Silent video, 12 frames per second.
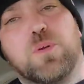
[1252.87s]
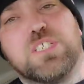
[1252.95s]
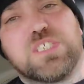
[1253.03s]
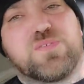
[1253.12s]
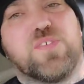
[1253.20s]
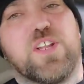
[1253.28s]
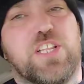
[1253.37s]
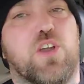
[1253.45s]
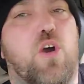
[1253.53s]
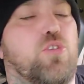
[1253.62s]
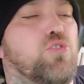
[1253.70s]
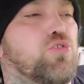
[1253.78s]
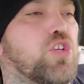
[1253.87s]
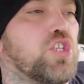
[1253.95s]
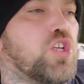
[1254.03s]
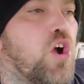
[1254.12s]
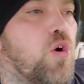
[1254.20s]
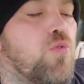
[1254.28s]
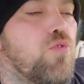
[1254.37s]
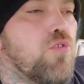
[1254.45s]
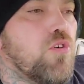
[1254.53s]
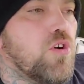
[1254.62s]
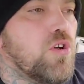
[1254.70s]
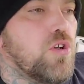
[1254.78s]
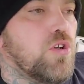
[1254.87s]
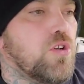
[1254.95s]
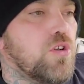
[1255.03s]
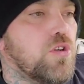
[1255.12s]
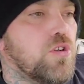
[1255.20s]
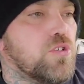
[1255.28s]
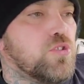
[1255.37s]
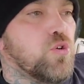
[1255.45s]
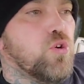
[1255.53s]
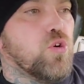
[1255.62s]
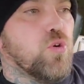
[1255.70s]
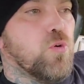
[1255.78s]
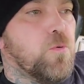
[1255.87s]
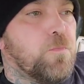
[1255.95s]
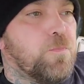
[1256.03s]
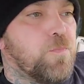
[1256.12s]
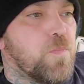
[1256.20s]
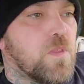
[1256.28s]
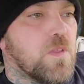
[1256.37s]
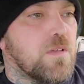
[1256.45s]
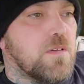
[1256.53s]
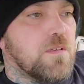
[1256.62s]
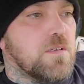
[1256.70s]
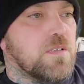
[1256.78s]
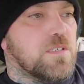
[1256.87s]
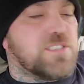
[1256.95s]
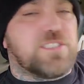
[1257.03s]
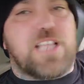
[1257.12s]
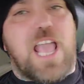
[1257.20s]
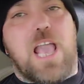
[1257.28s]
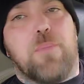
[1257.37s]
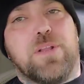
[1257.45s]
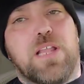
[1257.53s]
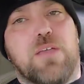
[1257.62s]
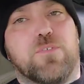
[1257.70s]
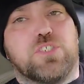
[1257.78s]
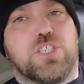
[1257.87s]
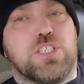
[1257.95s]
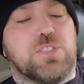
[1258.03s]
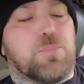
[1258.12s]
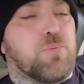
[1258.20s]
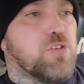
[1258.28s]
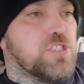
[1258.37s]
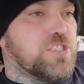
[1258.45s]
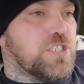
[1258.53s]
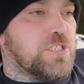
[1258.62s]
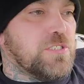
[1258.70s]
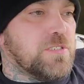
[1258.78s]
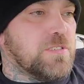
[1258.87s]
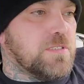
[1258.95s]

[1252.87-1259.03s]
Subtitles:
with this video, you can go Google stabbing at Virginia prison.